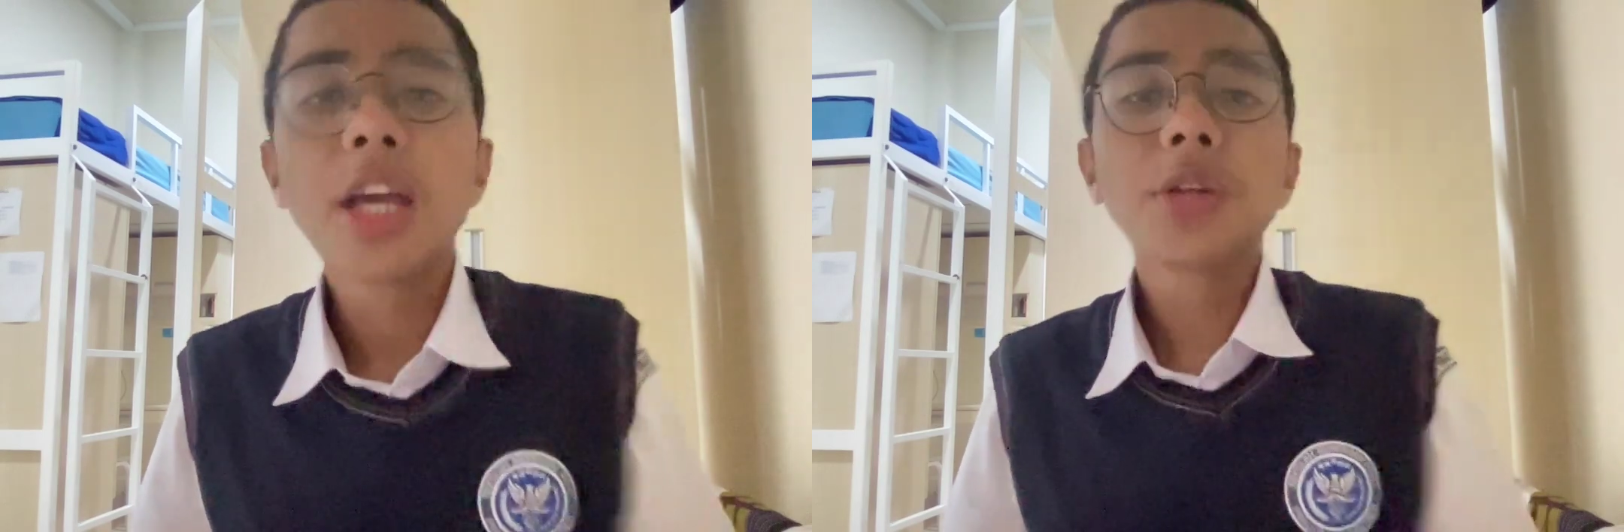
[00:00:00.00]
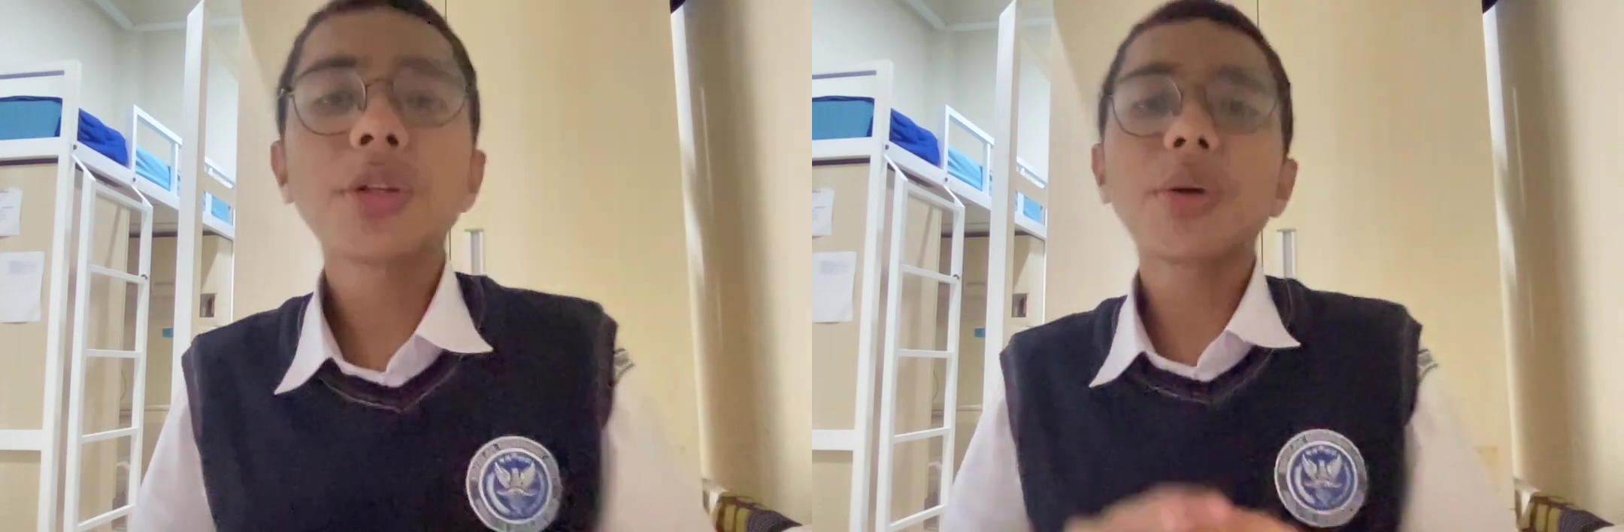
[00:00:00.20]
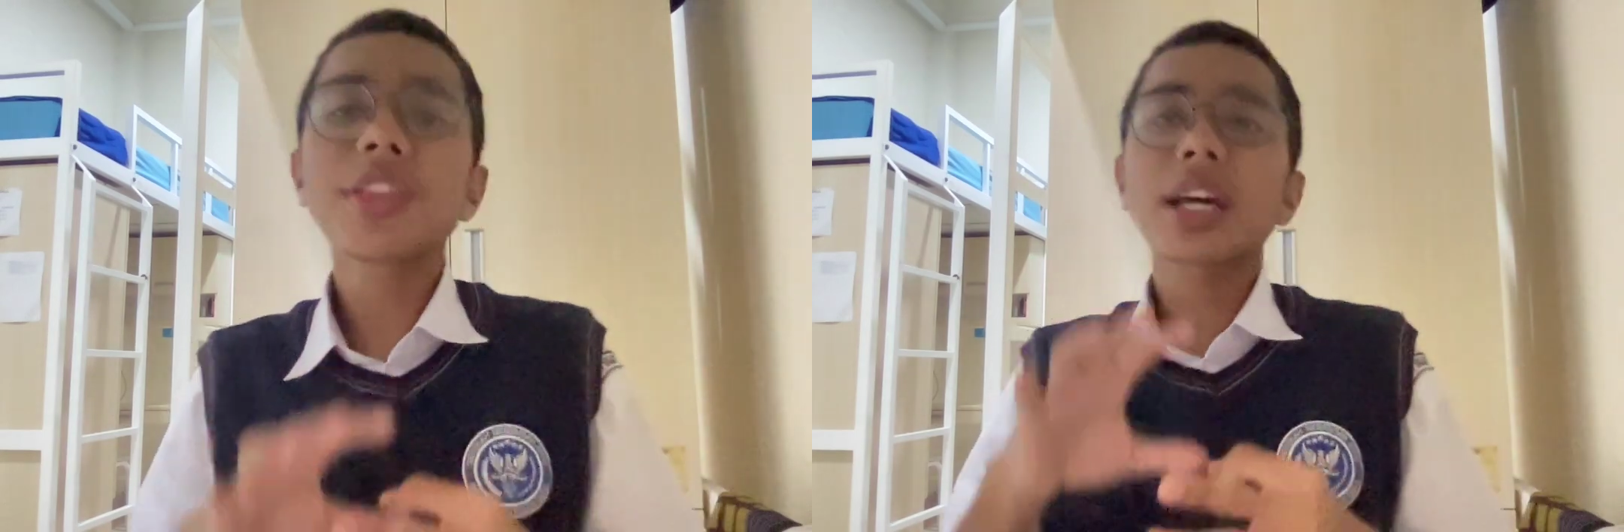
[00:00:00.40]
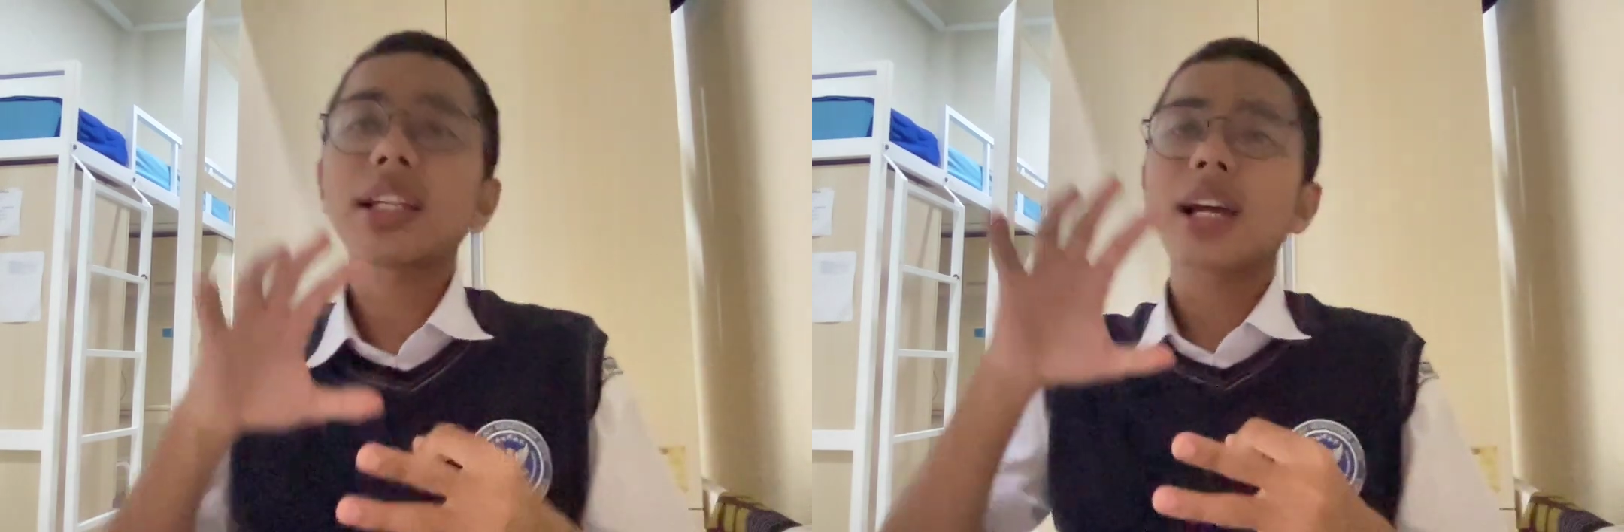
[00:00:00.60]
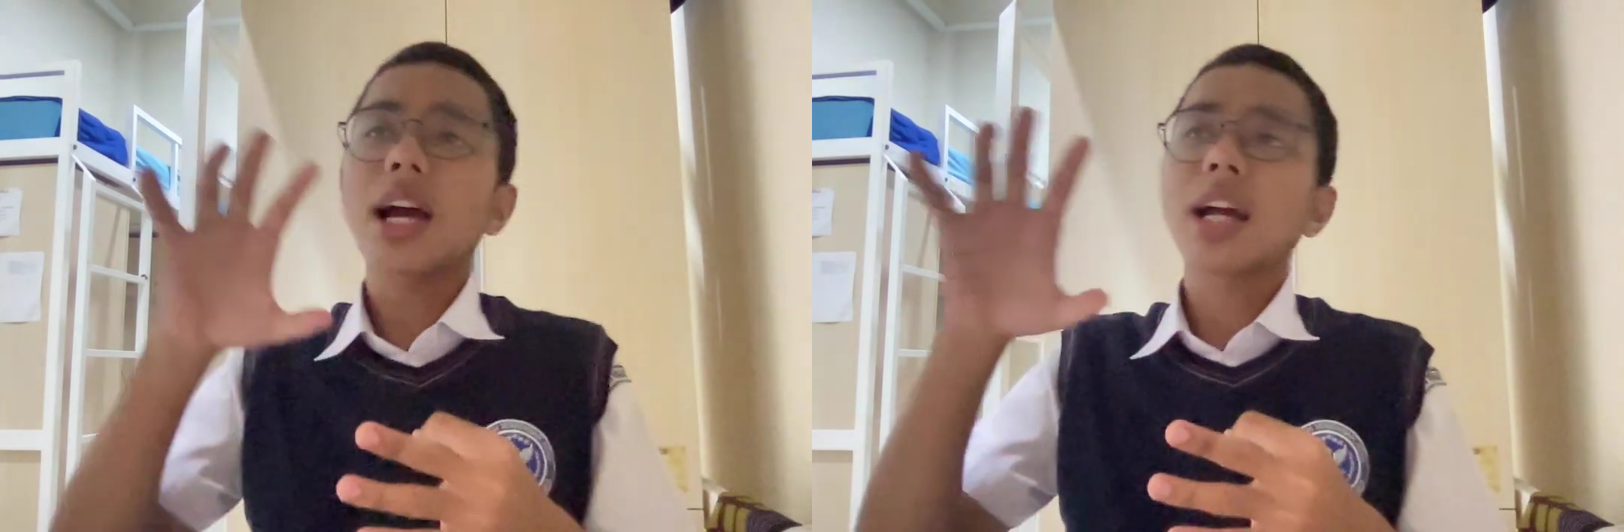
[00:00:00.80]
You know
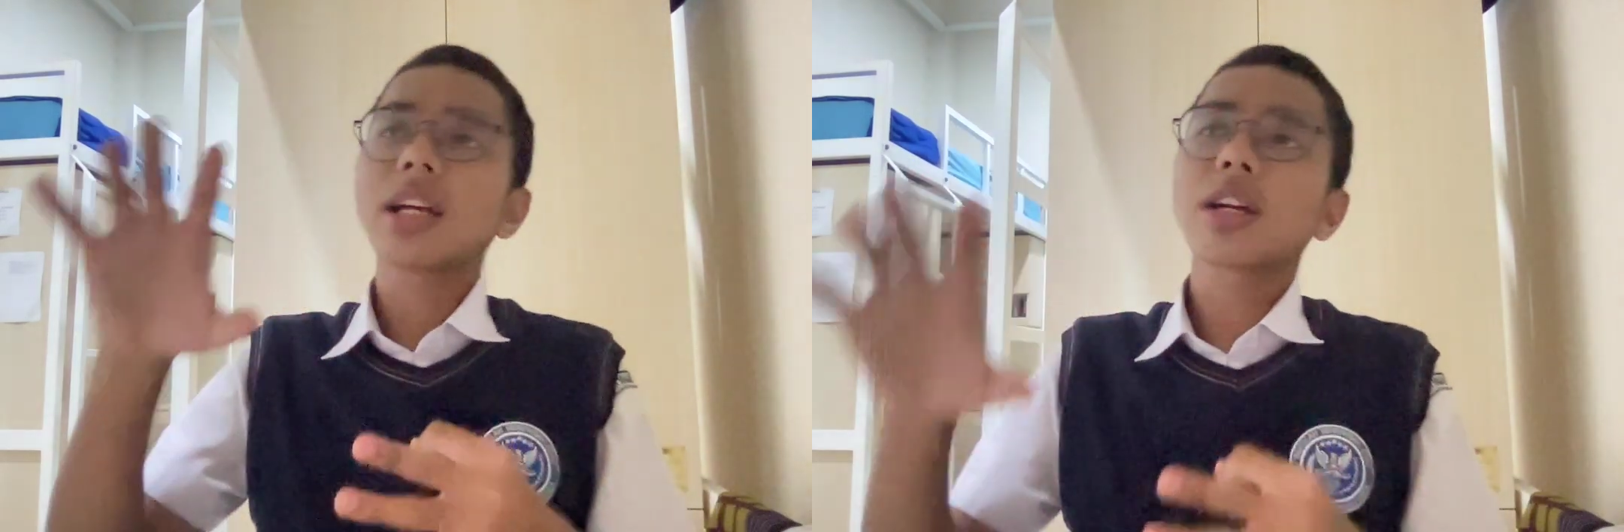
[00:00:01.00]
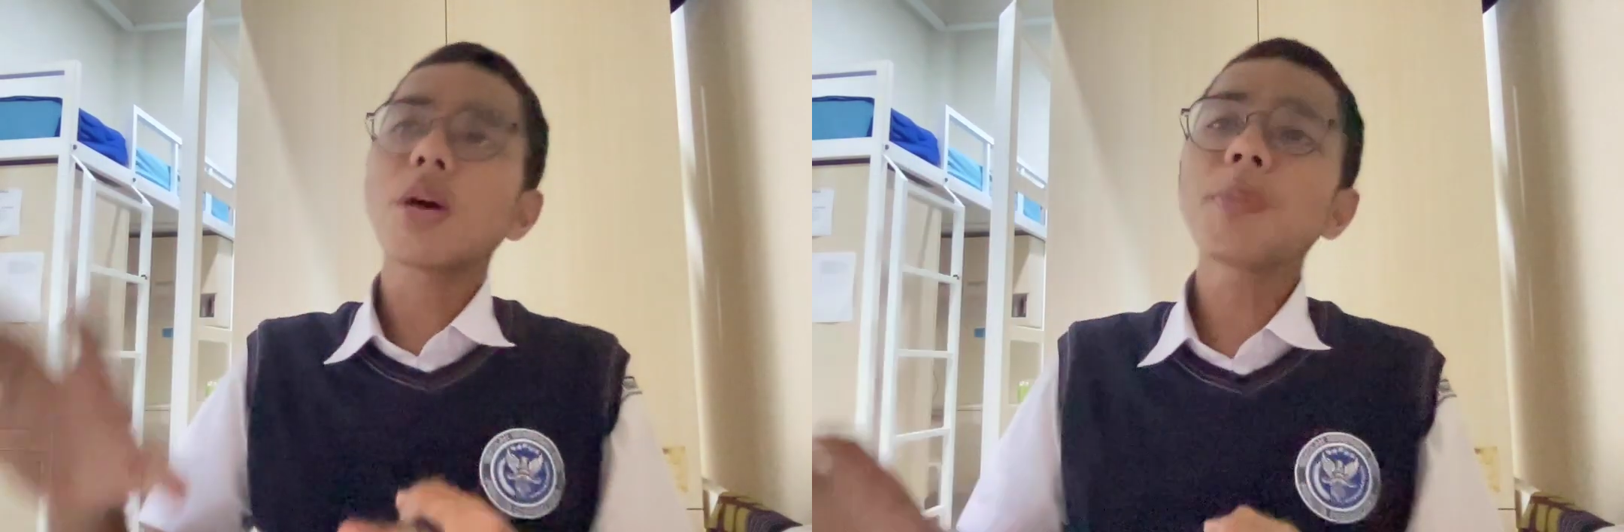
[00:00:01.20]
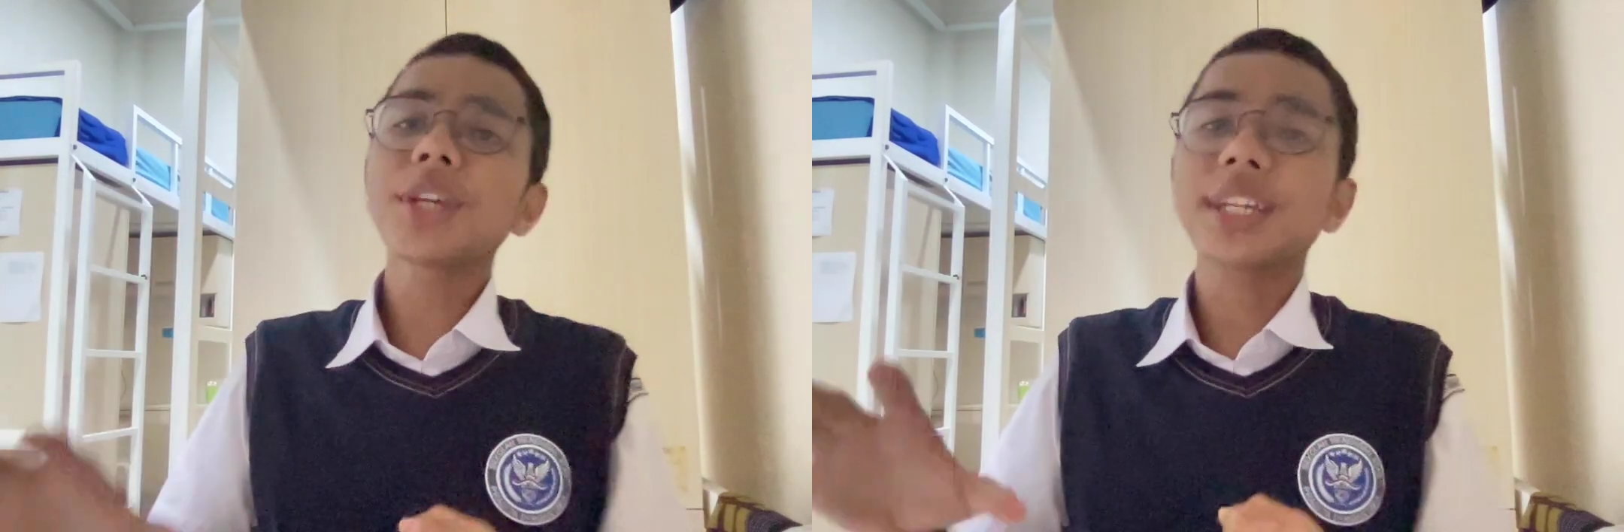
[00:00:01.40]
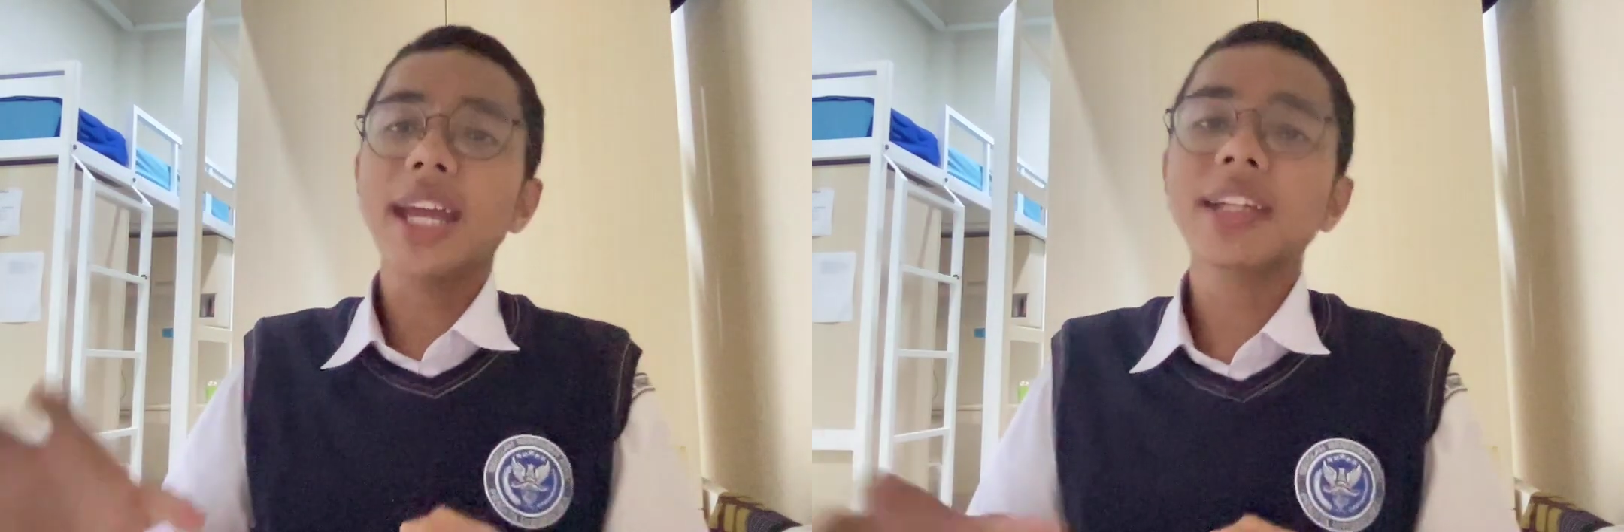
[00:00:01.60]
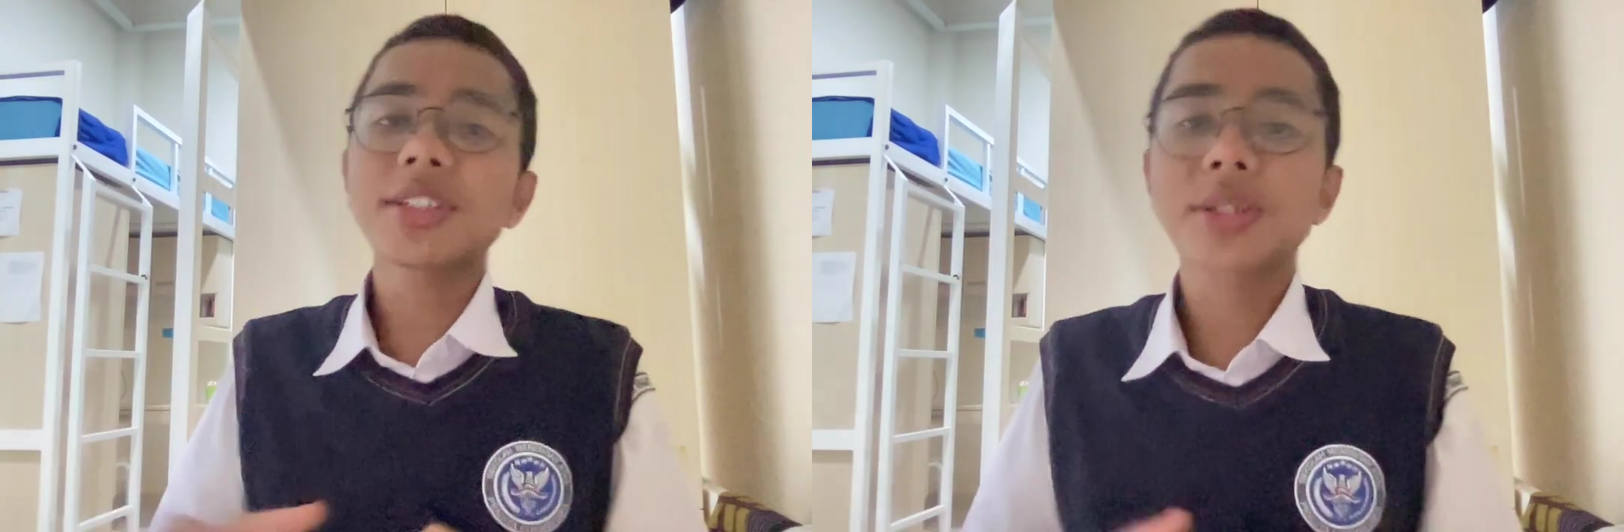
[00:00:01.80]
that a
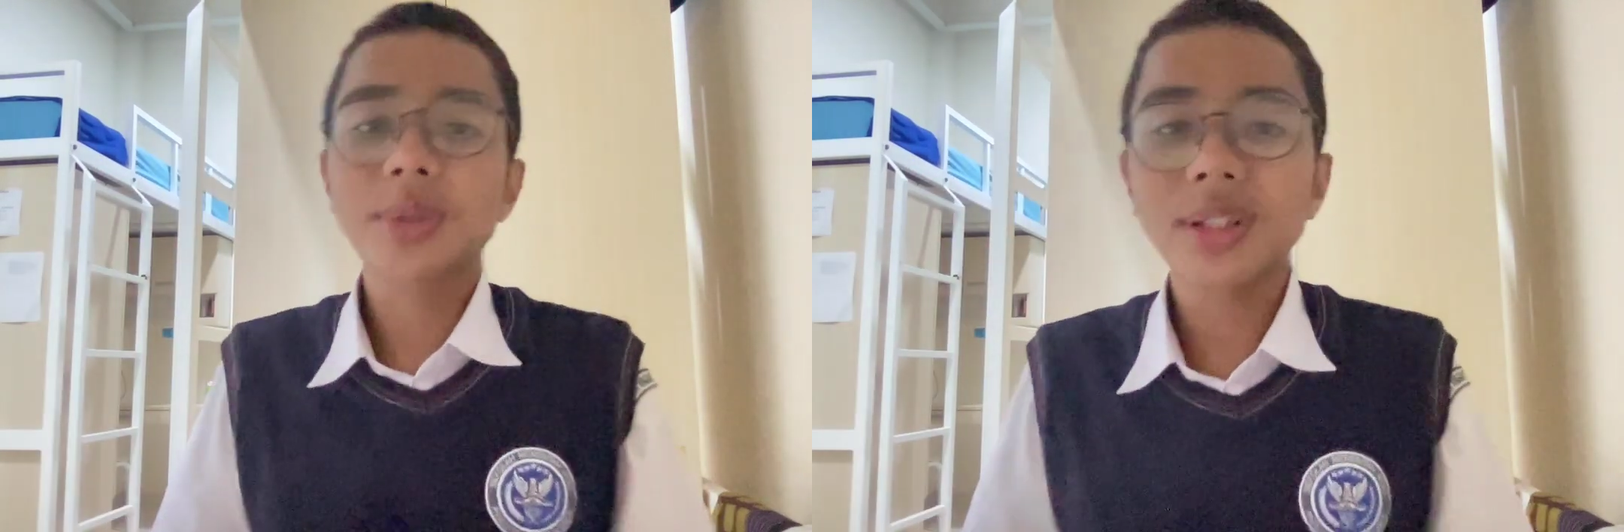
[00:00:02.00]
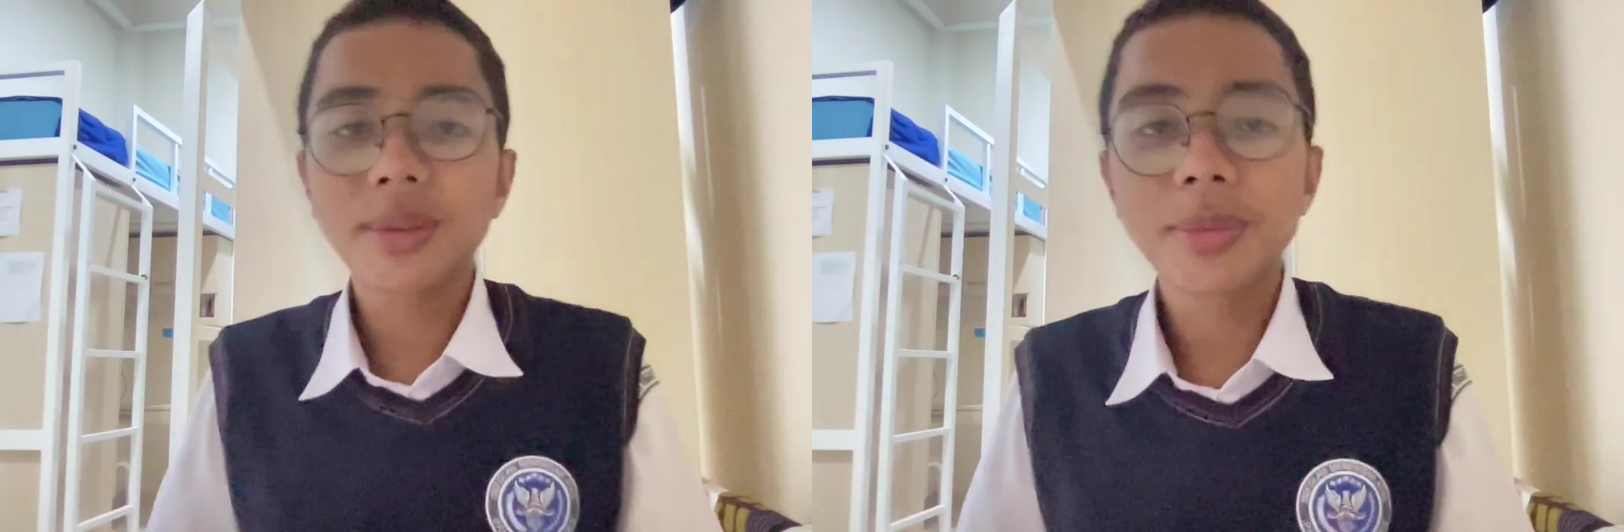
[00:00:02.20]
complicated girl